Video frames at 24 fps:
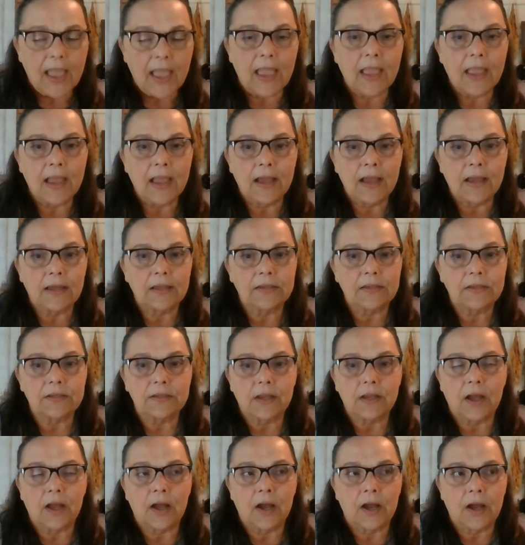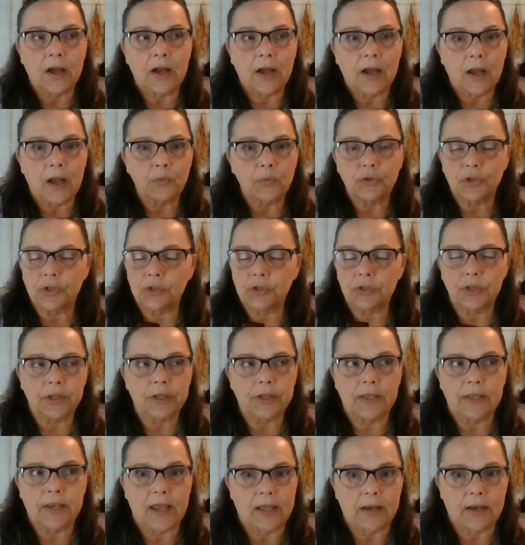And uh, I was just
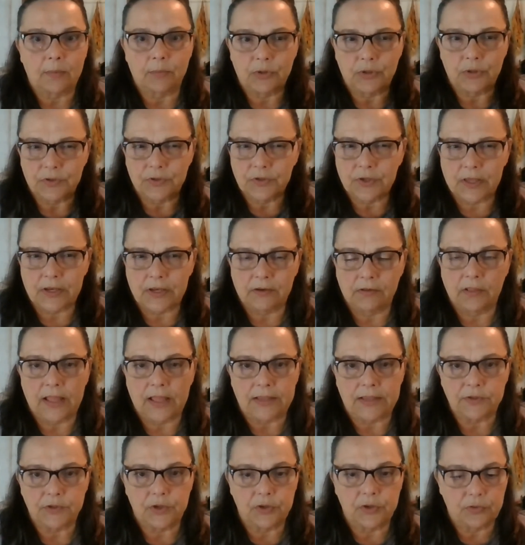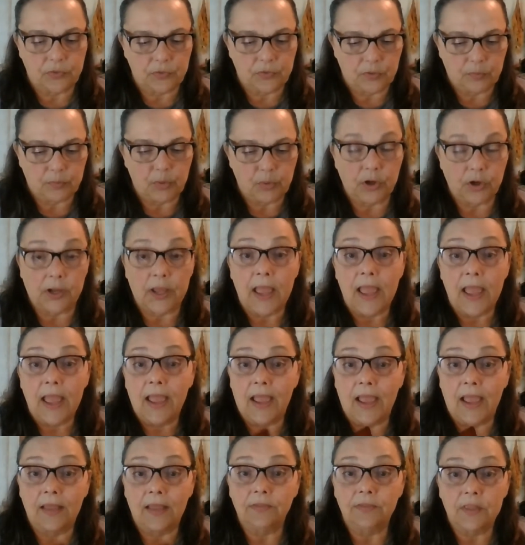looking at them and just kind of glancing through the book.
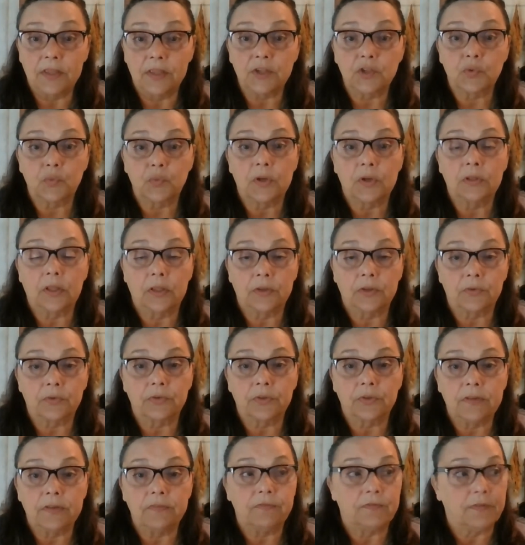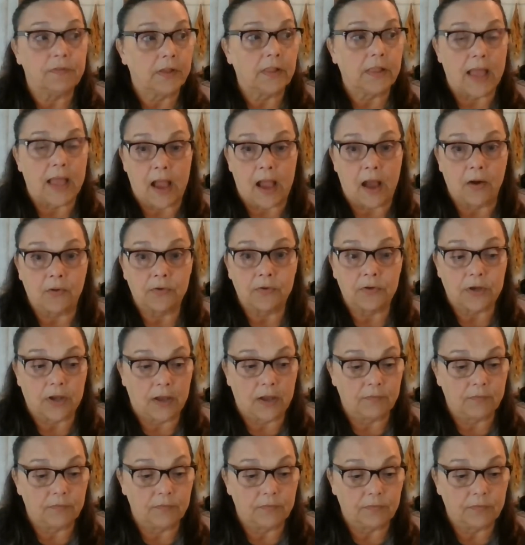And this one literally fell out
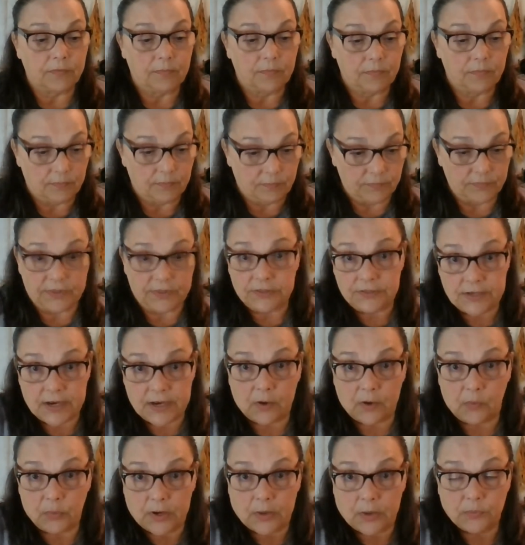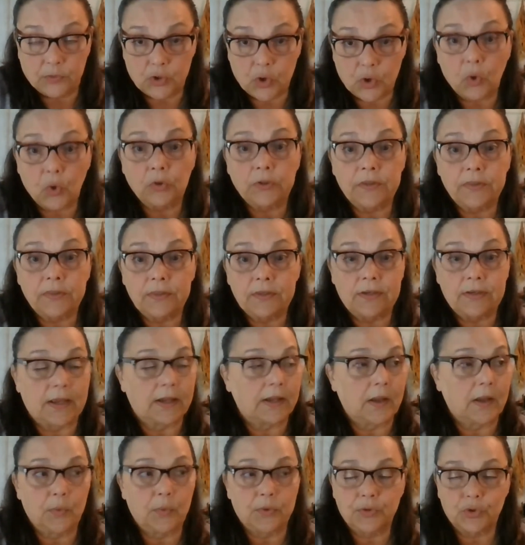of the deck when I was holding the
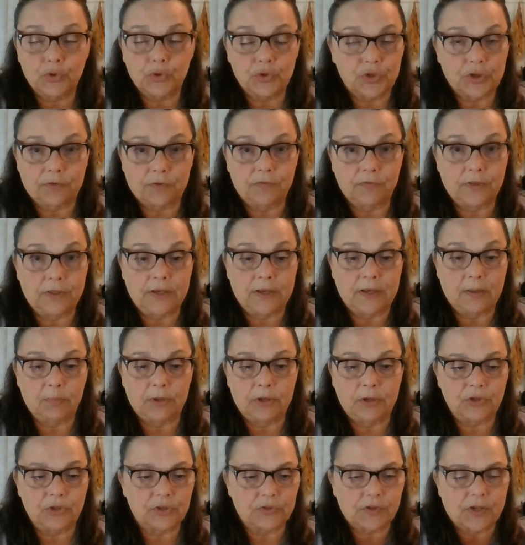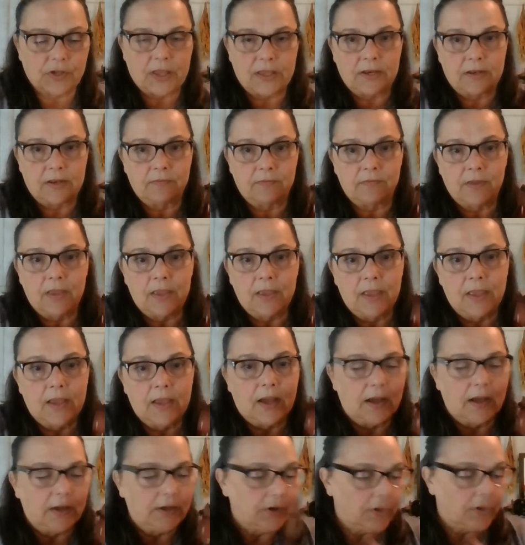deck. I wasn't shuffling it, but it just kind of,
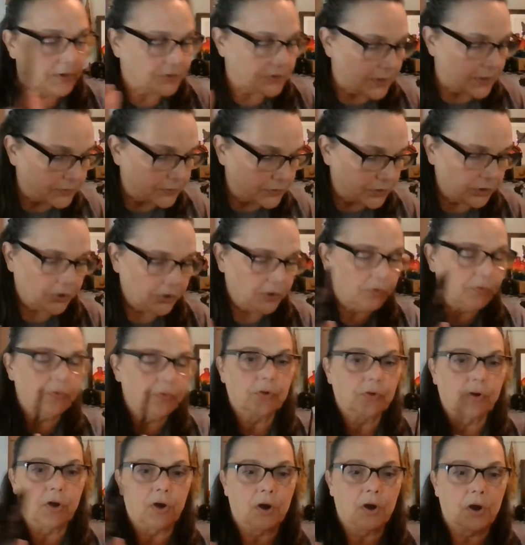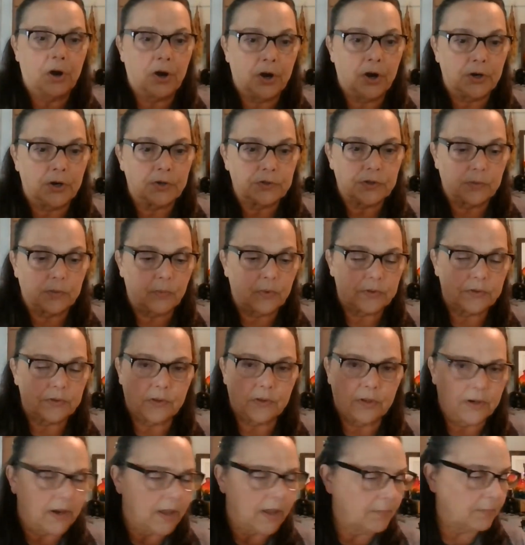you know, as I was looking through the cards, I was,
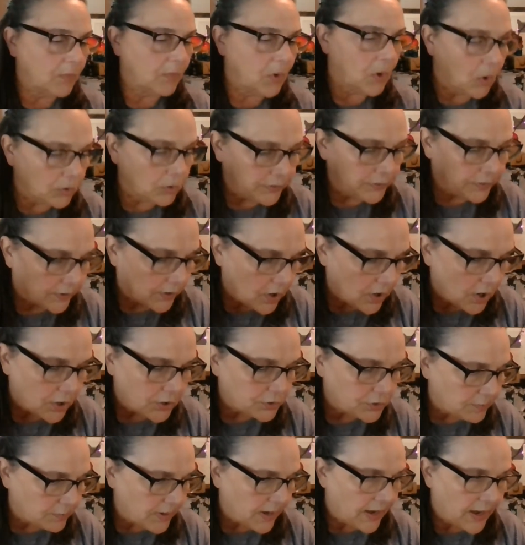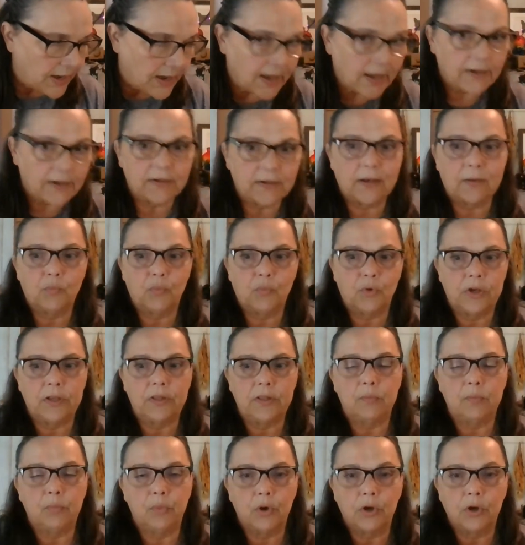and I'm holding the cards in my hand and I'm reading
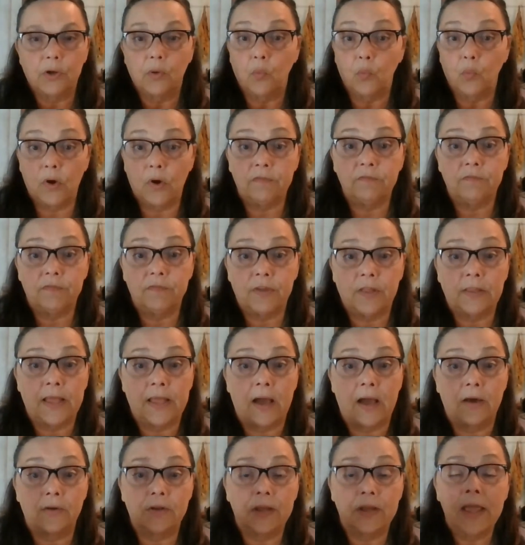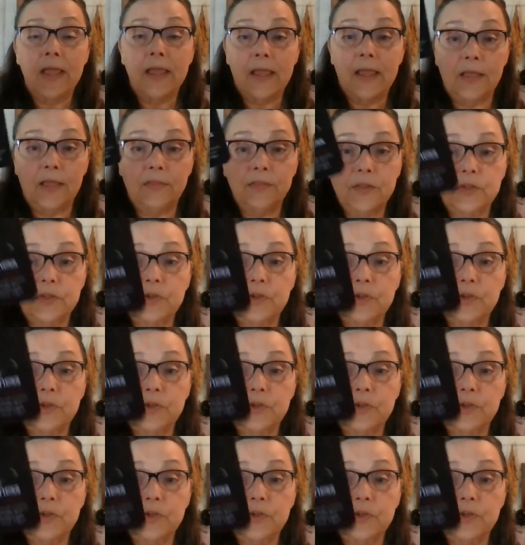the book, and one fell out. And